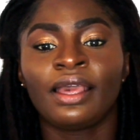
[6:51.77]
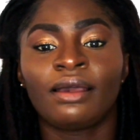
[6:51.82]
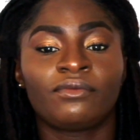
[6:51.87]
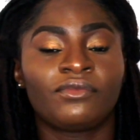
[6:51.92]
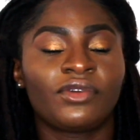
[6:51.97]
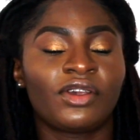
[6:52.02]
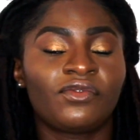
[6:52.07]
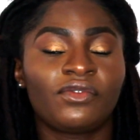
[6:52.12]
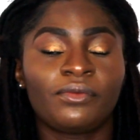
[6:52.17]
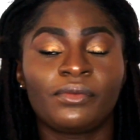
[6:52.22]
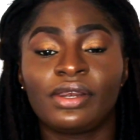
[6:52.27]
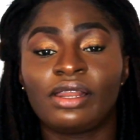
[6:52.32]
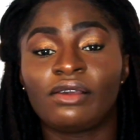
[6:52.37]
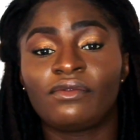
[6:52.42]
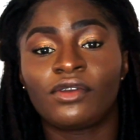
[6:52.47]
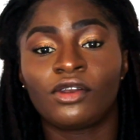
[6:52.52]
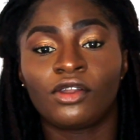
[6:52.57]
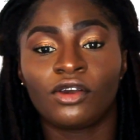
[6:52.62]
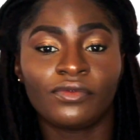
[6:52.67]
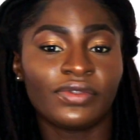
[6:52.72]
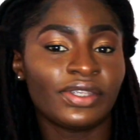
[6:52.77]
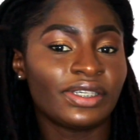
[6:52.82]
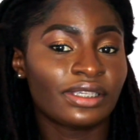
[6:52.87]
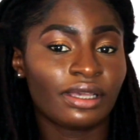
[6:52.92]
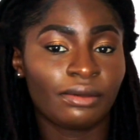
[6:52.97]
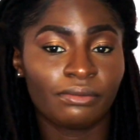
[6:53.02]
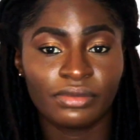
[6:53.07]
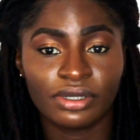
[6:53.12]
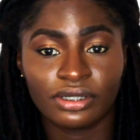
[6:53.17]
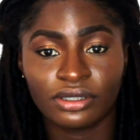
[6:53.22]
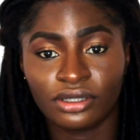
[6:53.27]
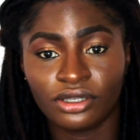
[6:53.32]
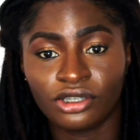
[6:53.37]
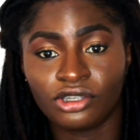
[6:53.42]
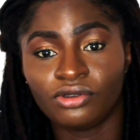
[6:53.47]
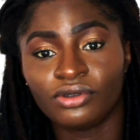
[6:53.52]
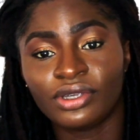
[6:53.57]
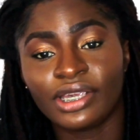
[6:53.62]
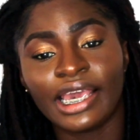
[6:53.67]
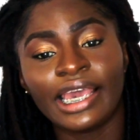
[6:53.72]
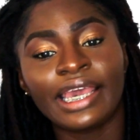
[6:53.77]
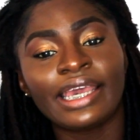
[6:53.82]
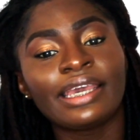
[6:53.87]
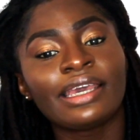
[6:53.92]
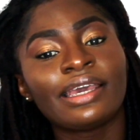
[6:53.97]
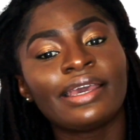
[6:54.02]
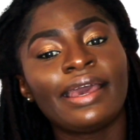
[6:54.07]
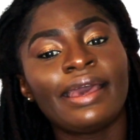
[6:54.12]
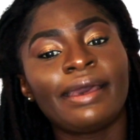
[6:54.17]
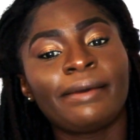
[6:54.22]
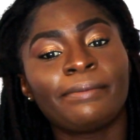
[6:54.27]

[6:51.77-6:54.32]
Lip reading: I'm very familiar with a lot of these companies in the UK,